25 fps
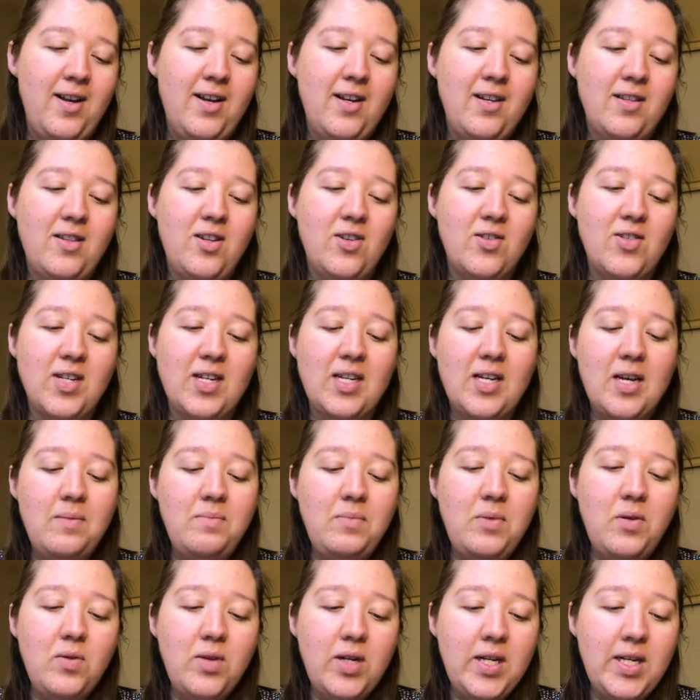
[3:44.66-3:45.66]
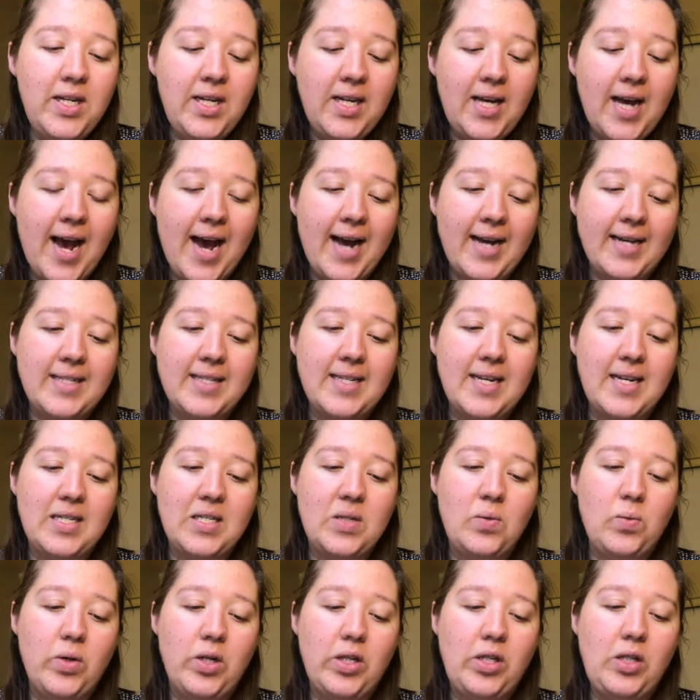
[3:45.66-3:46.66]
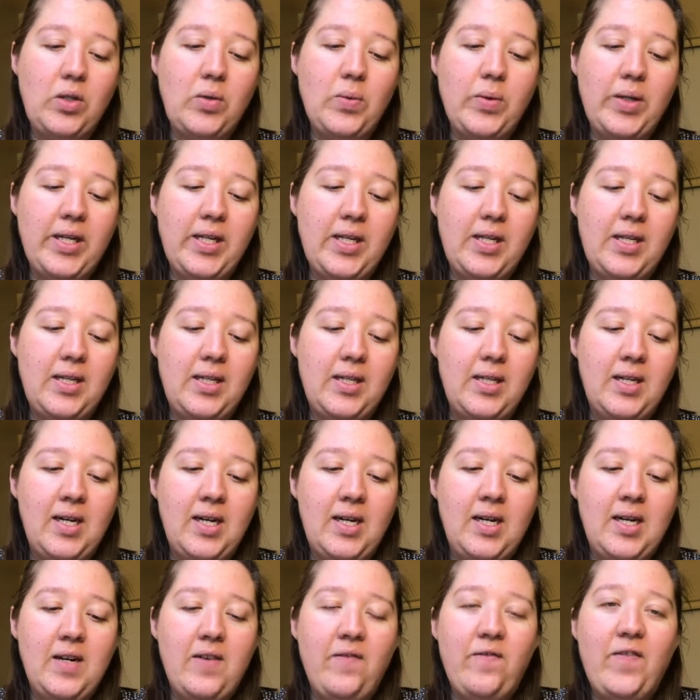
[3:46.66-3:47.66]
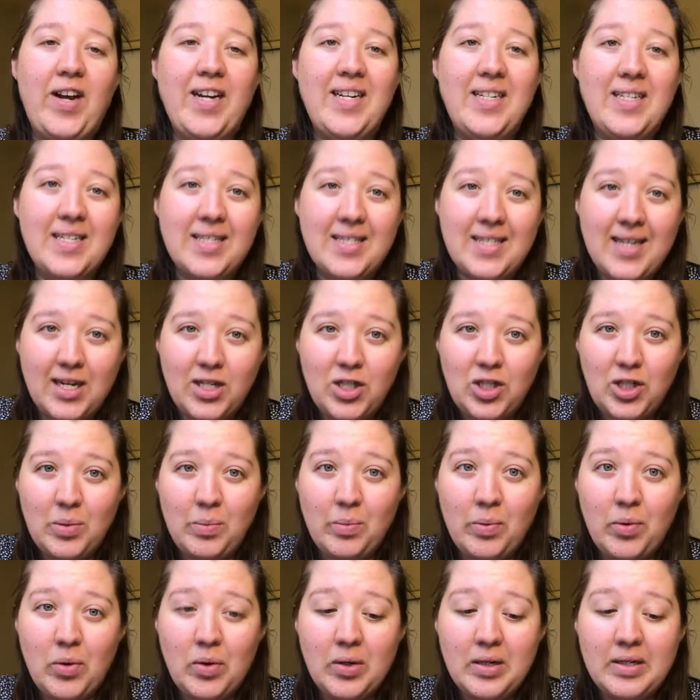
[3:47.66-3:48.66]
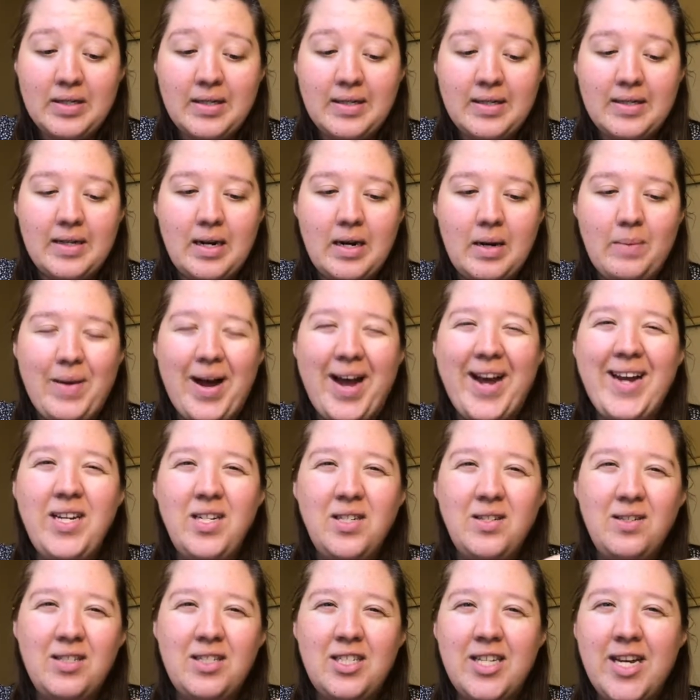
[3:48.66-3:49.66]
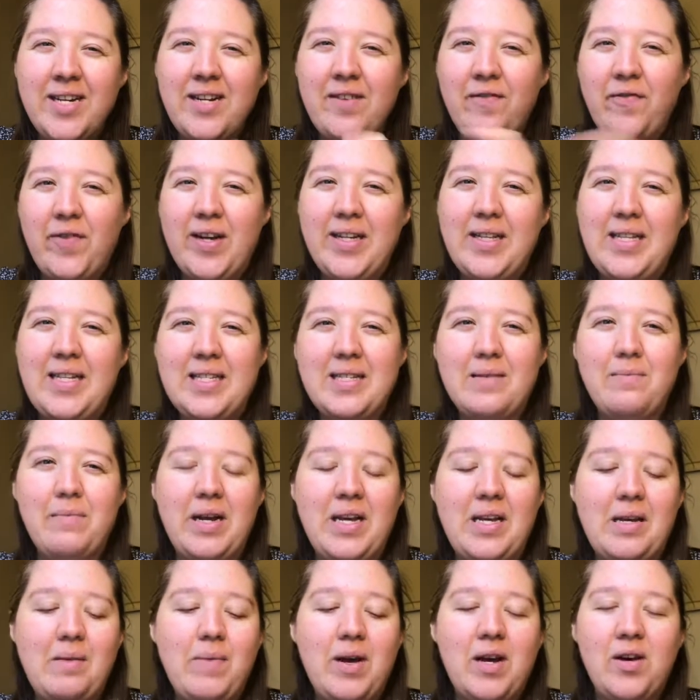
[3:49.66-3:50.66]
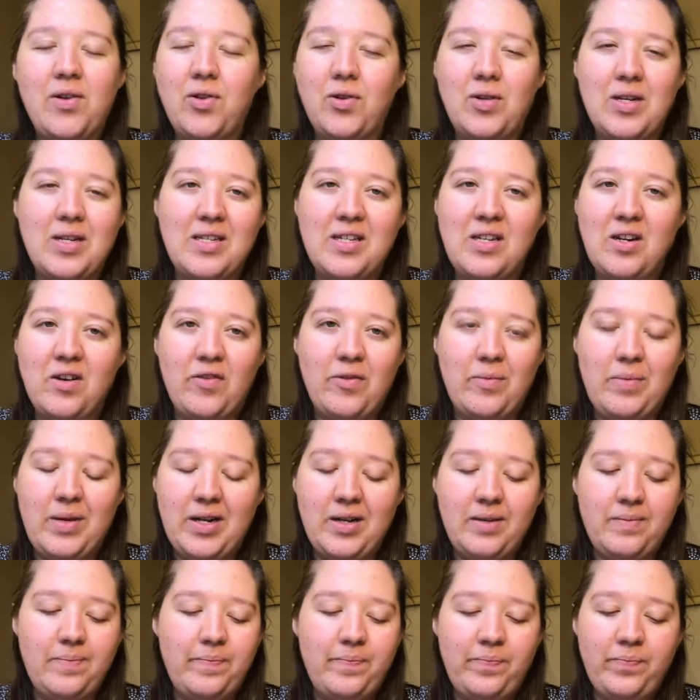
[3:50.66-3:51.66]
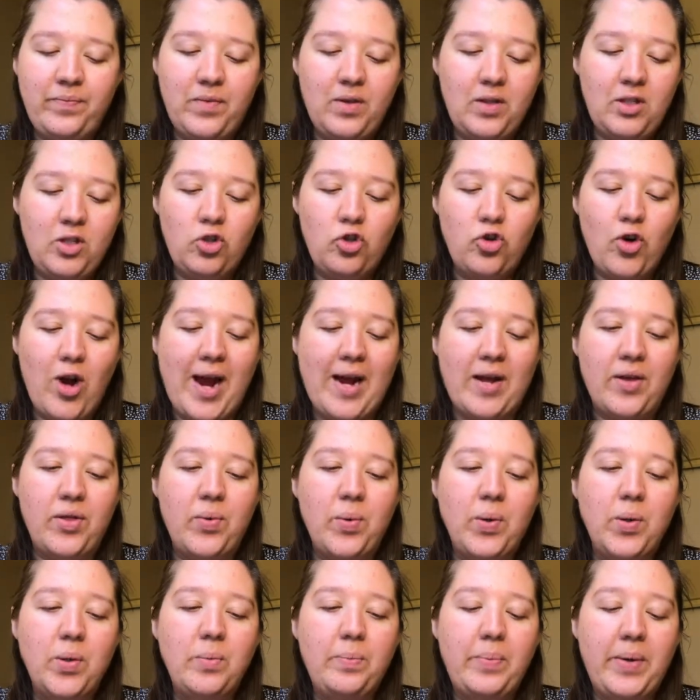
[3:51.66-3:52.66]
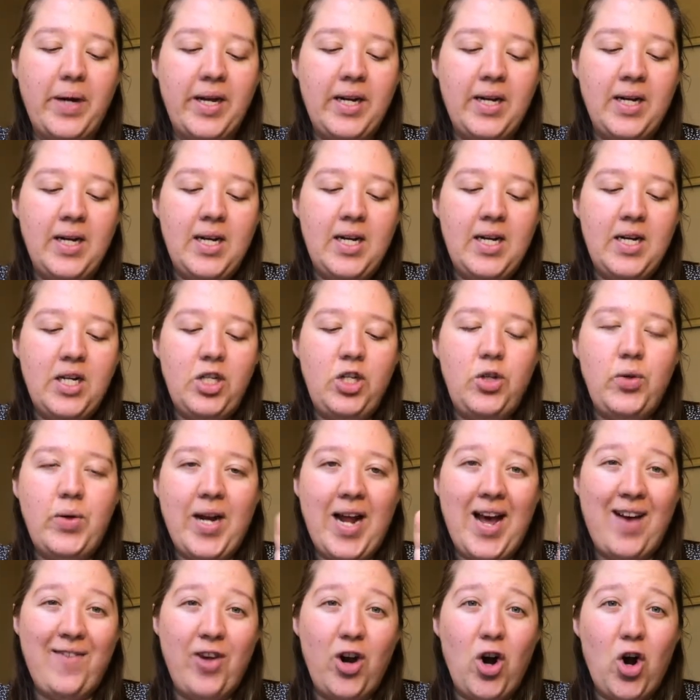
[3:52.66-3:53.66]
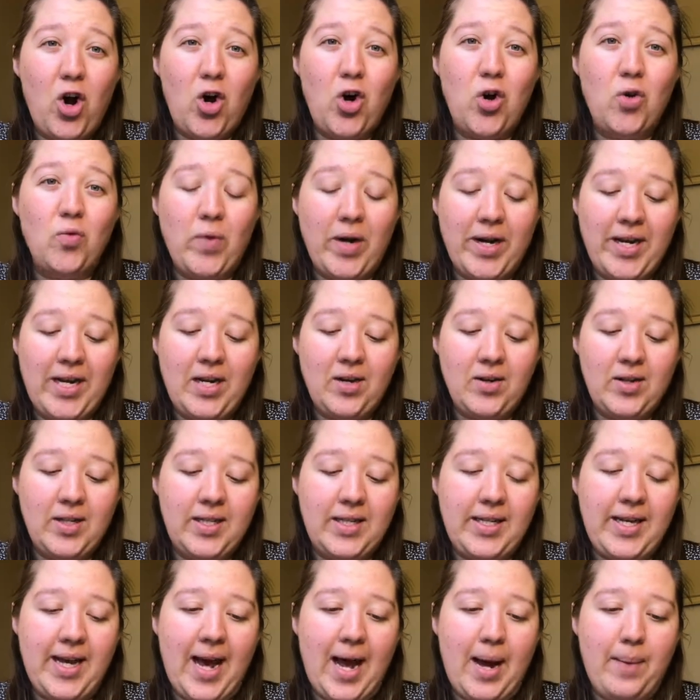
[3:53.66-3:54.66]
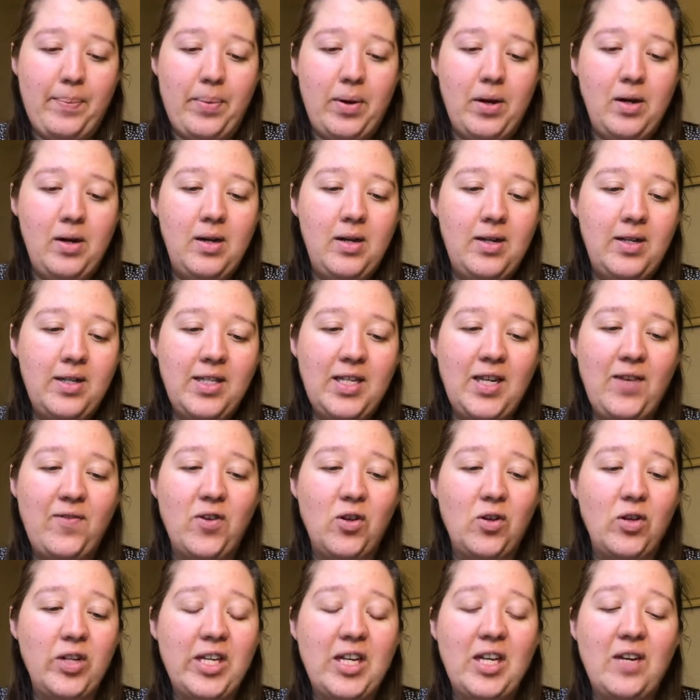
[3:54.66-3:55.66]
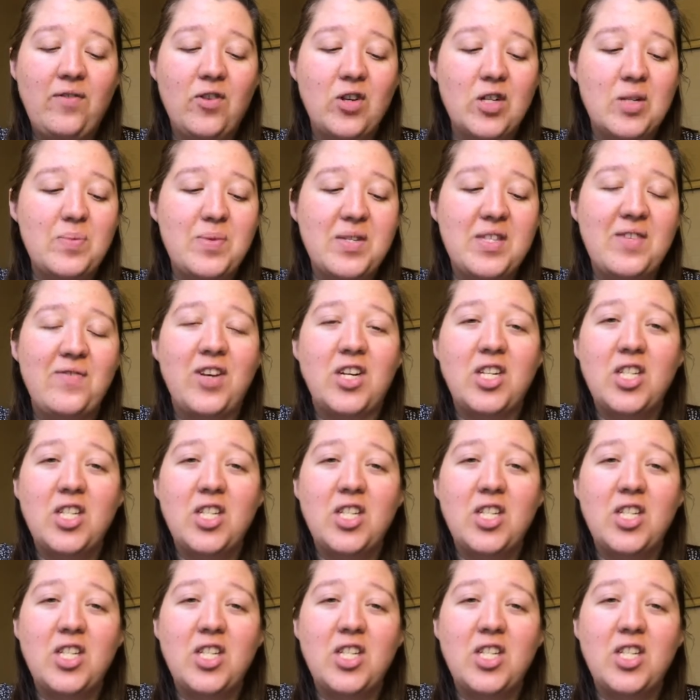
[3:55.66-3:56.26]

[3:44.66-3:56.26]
There's a community access where you can find discussion boards. I tend to find these in my email. They're easier for me to track through, but you can have it all right here in the app. If you're looking for a specific